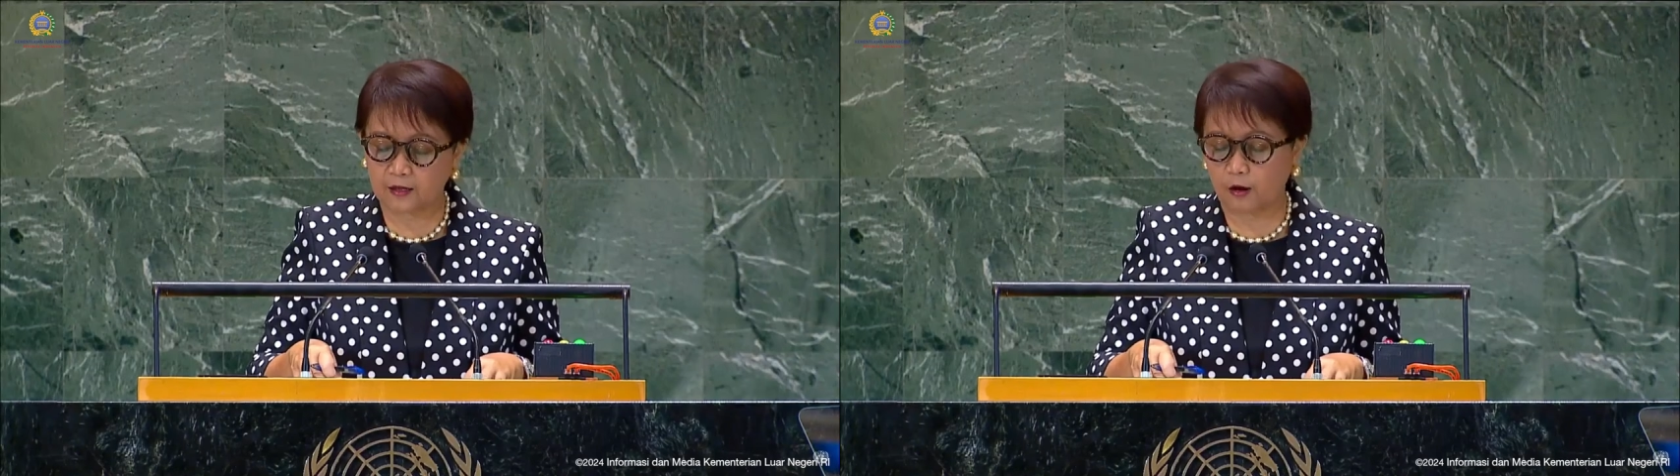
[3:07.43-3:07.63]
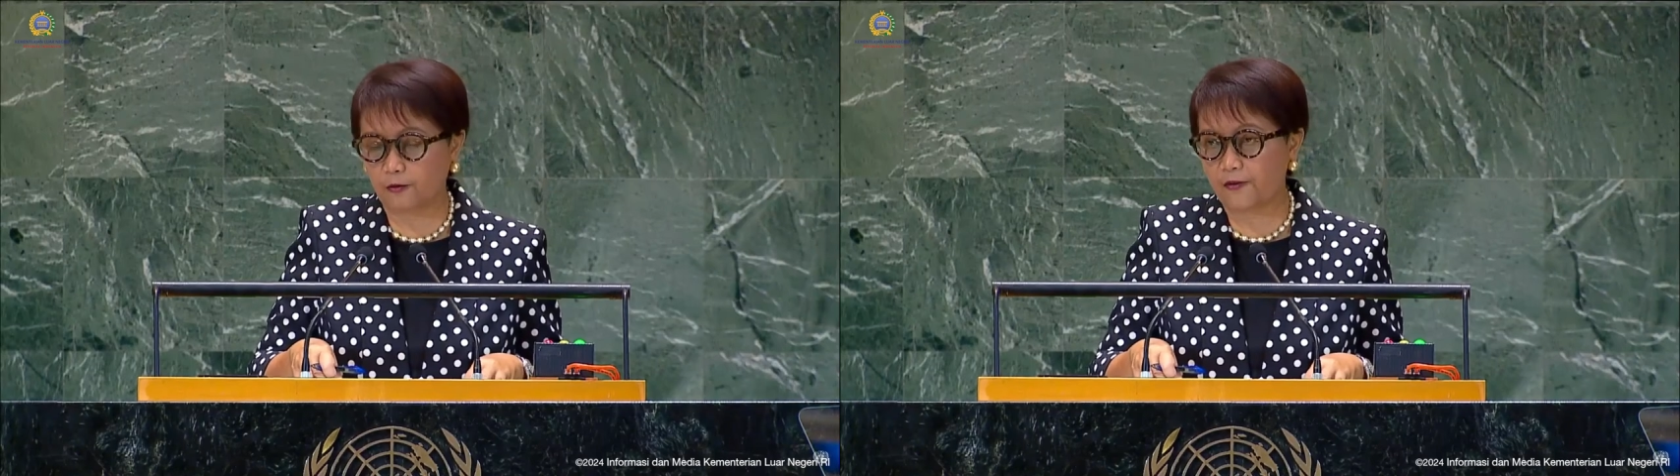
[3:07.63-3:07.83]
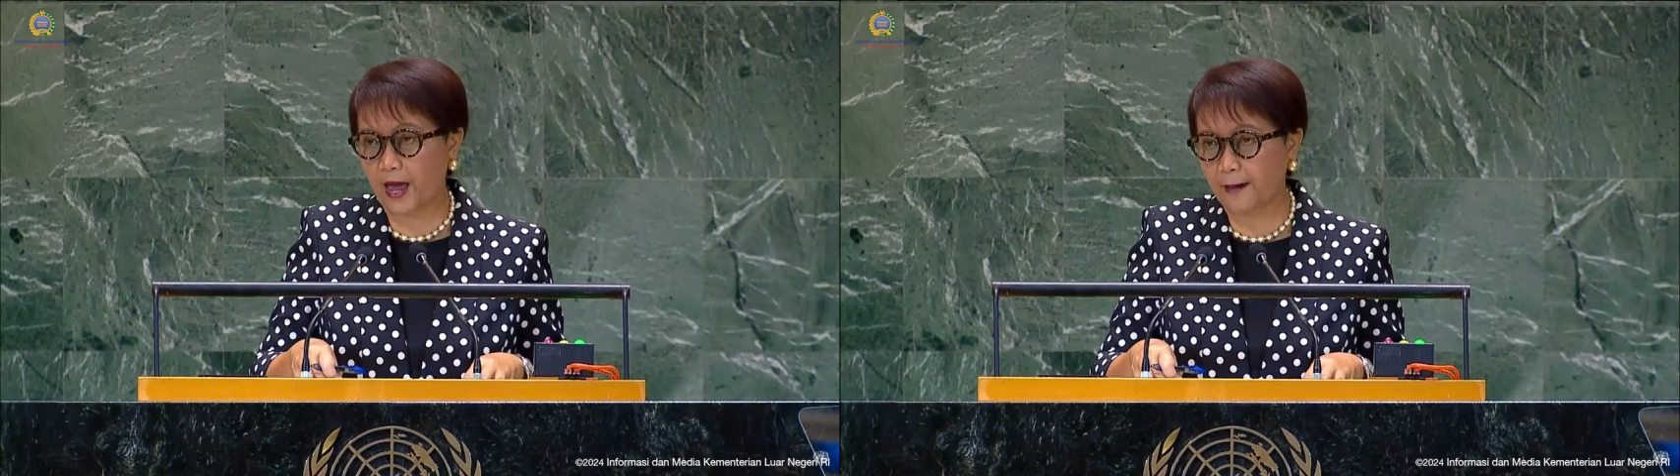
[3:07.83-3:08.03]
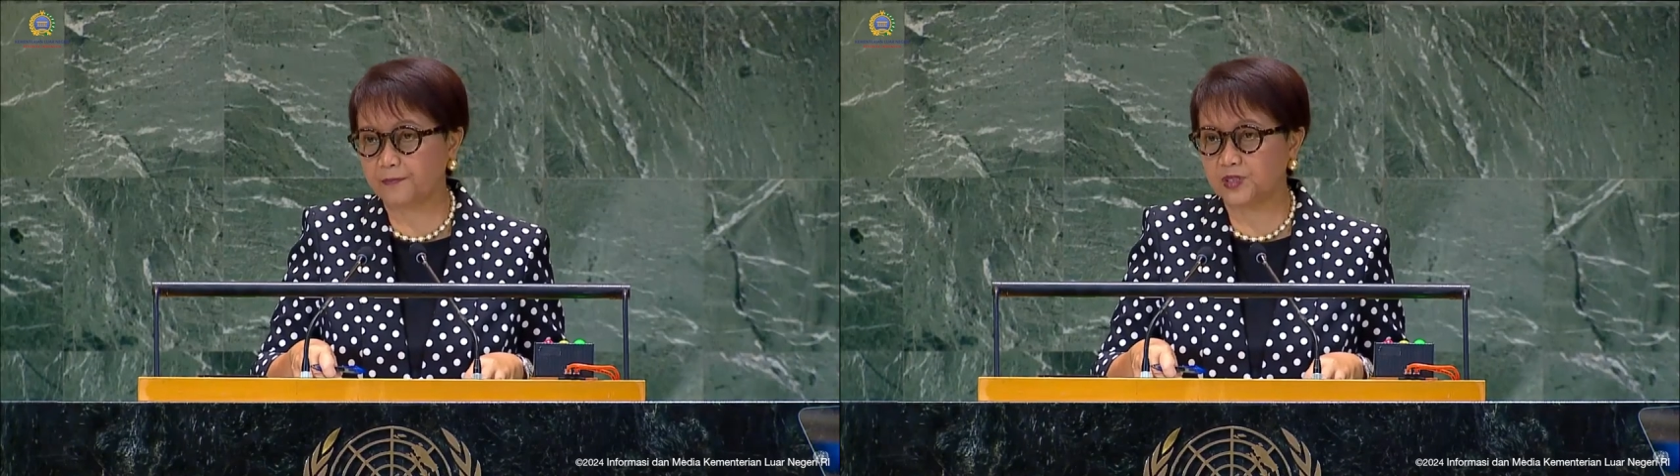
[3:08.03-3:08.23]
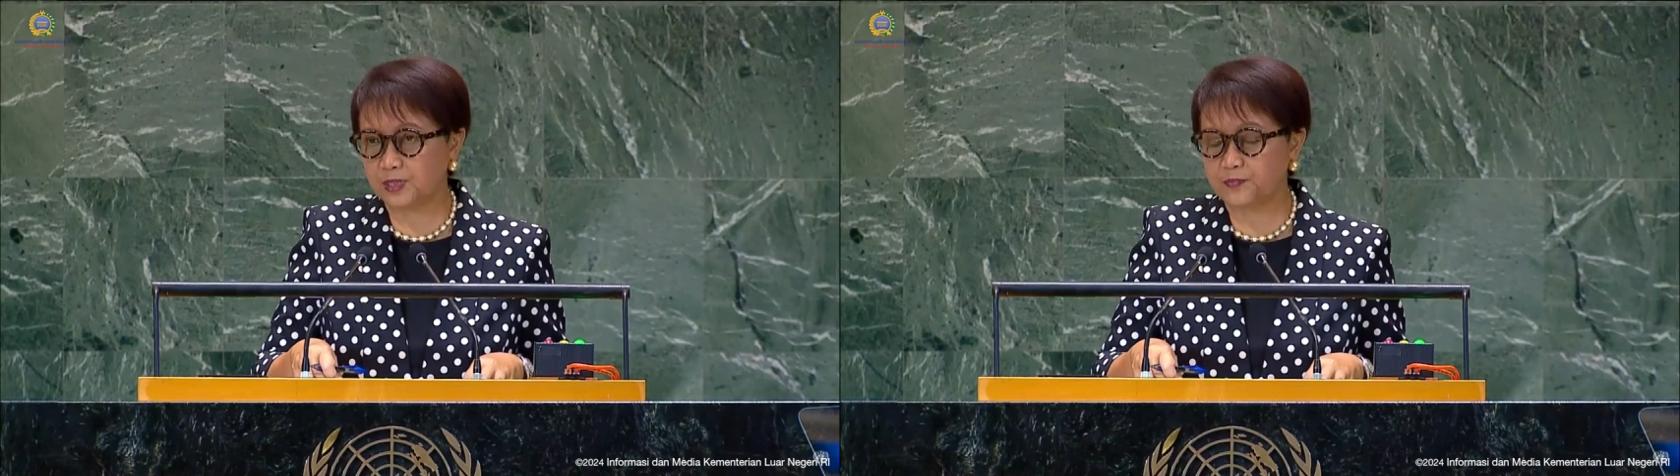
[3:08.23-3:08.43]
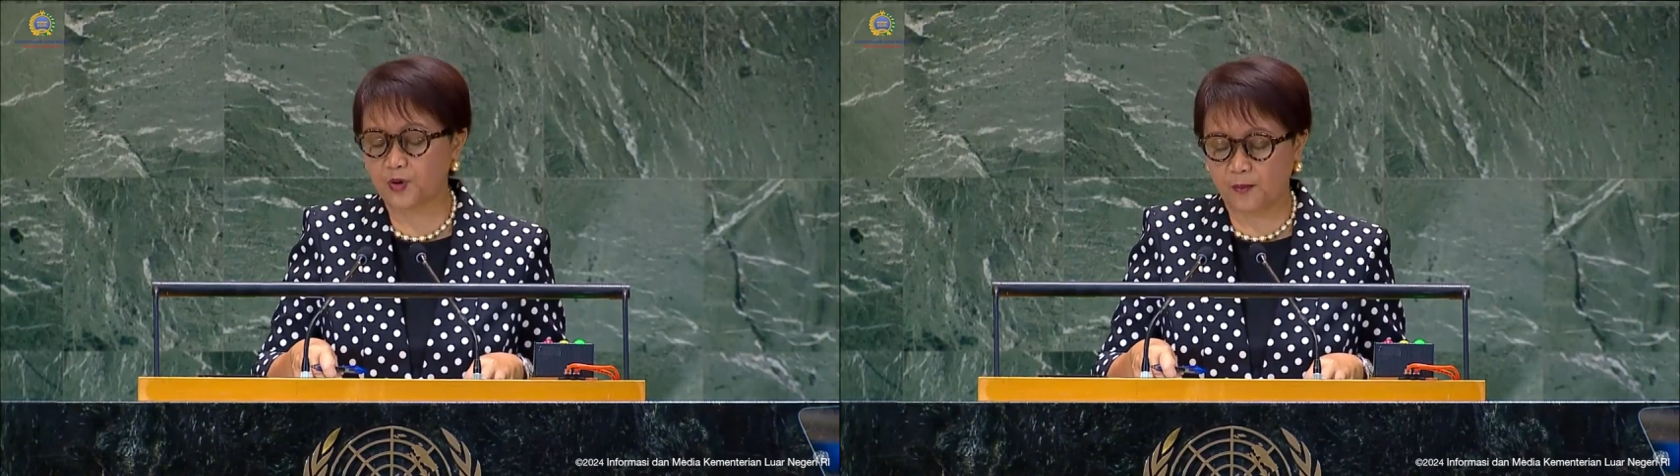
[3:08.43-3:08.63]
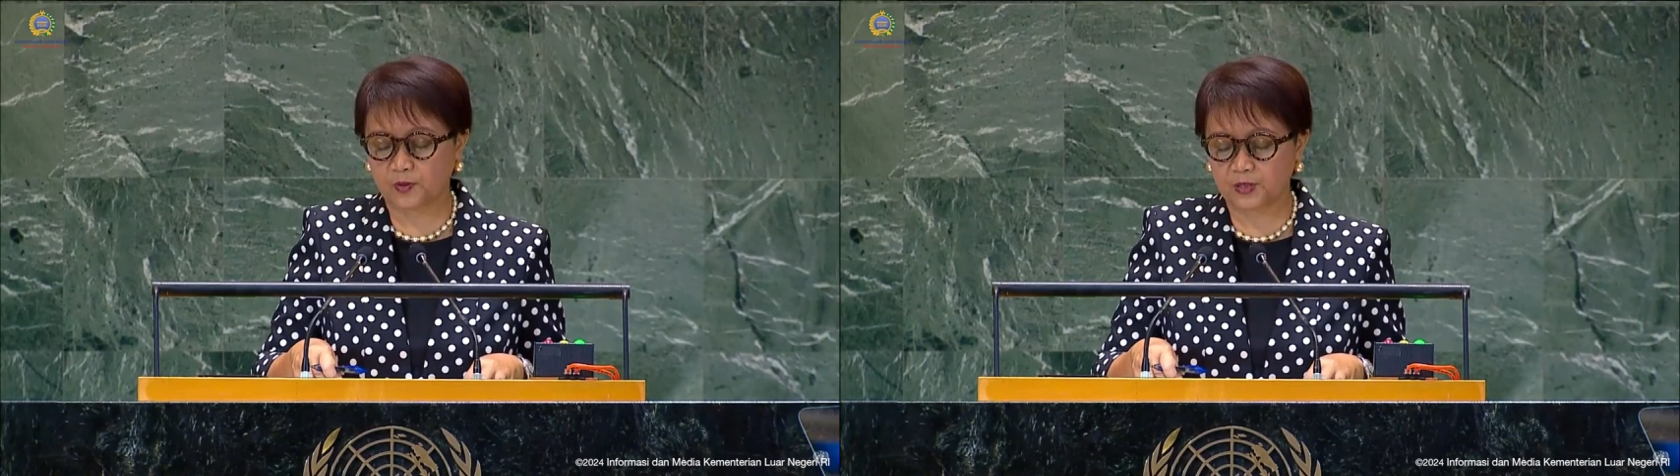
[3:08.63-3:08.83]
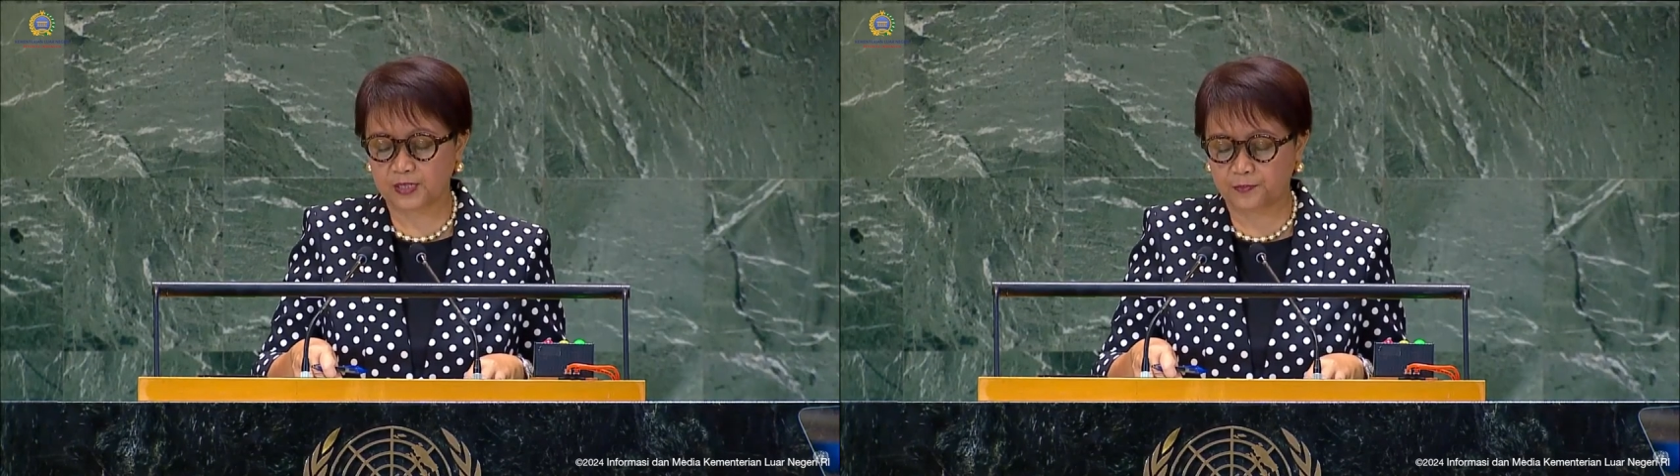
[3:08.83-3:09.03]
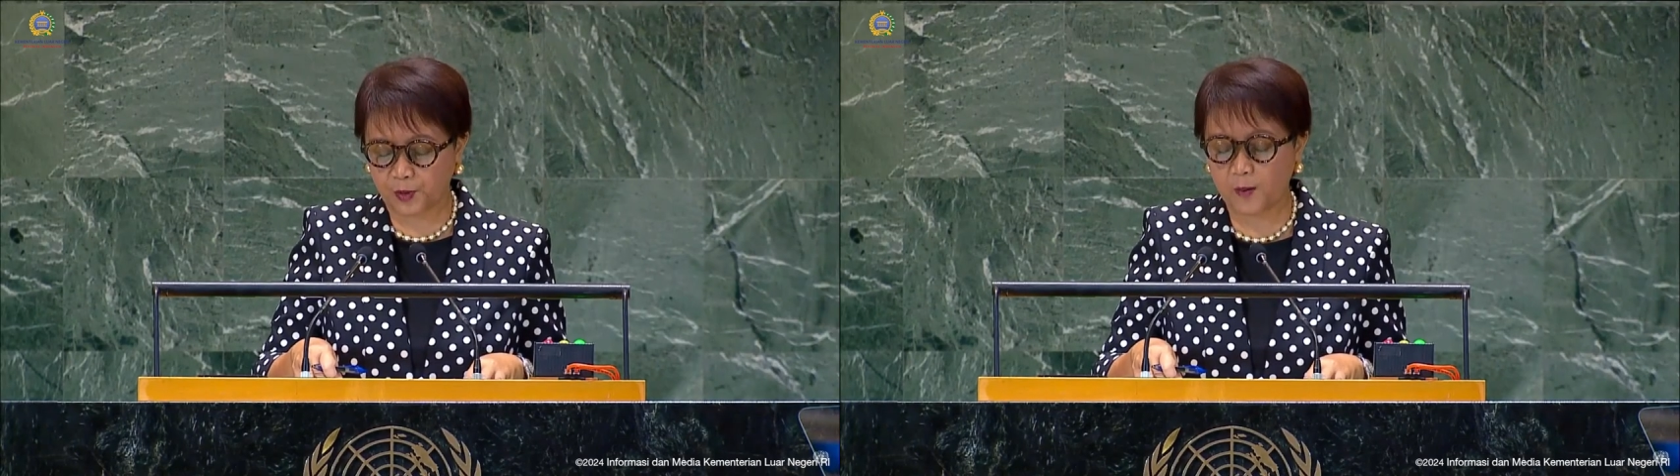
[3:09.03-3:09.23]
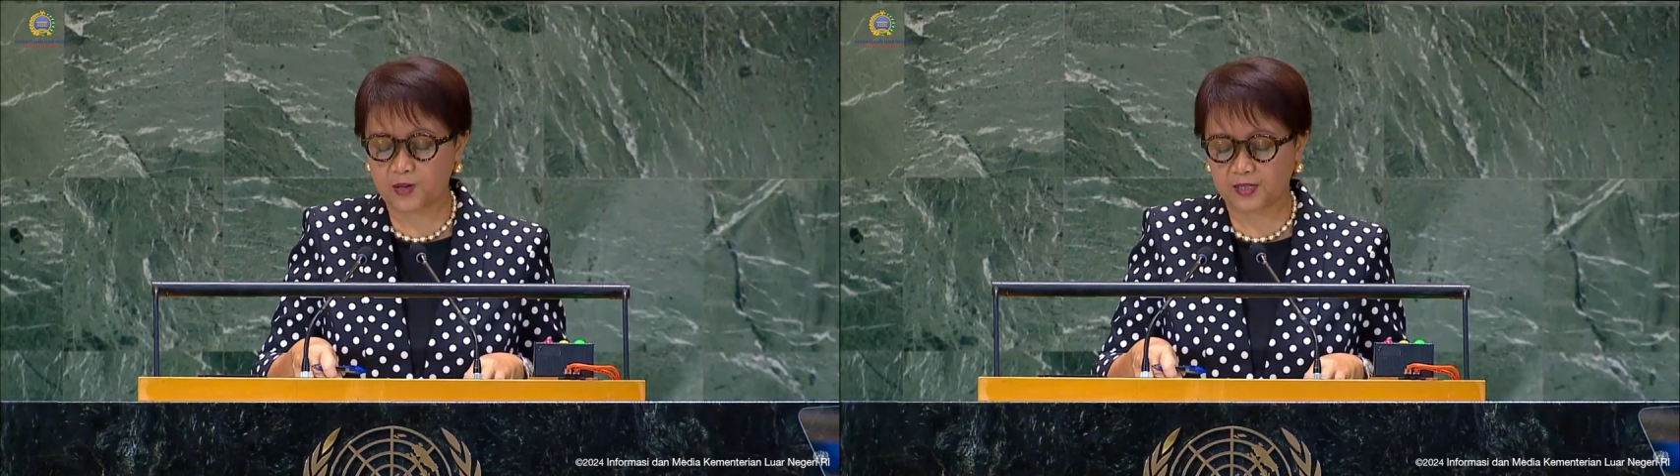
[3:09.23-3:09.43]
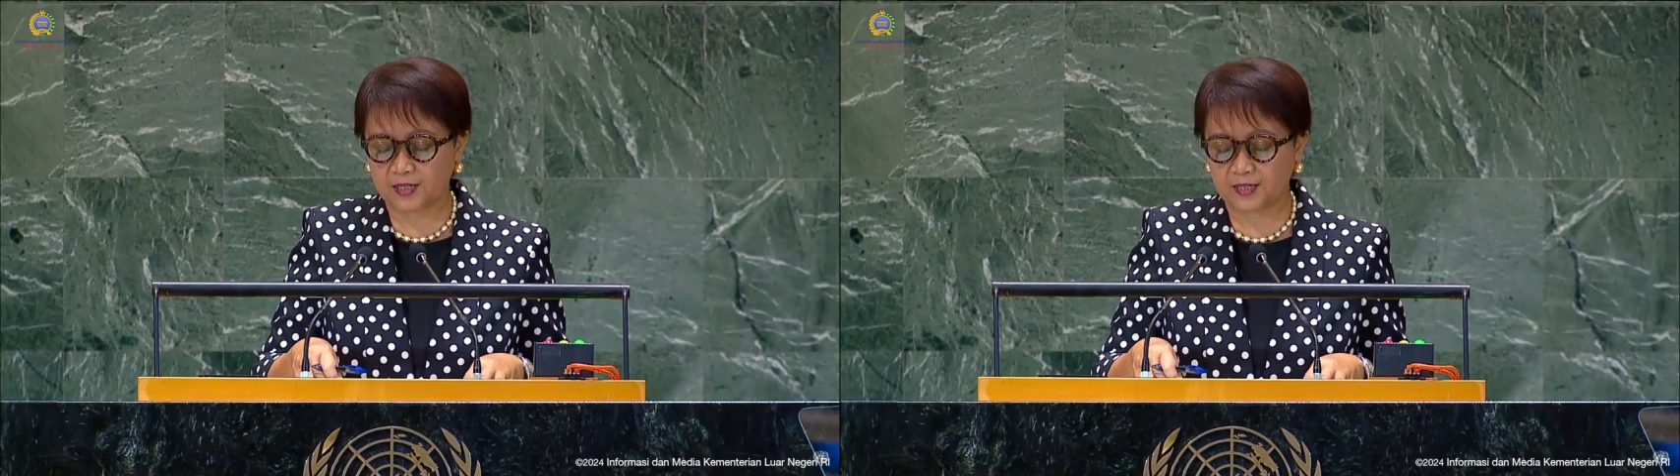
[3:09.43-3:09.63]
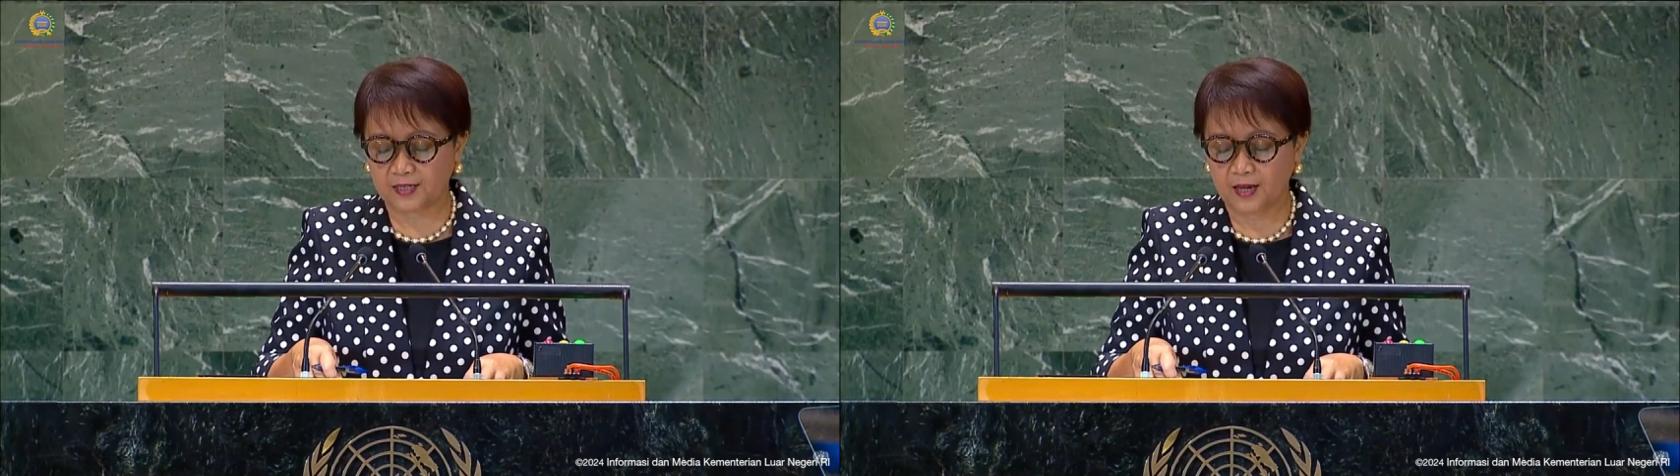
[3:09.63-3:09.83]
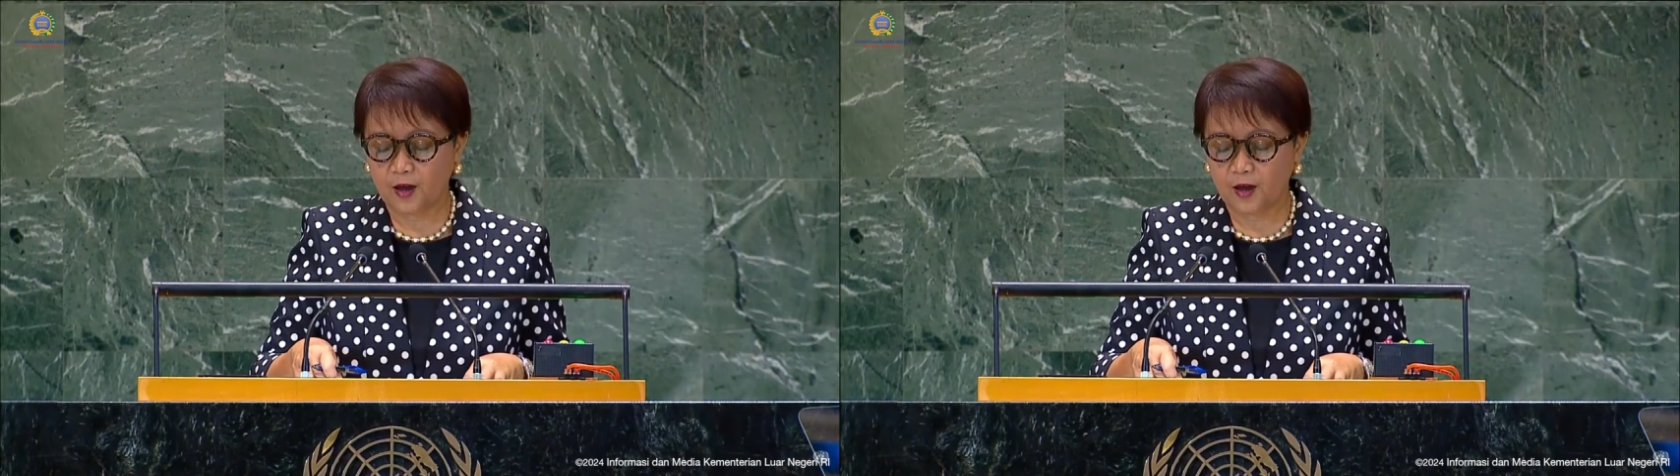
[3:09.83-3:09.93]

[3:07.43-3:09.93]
of empty promises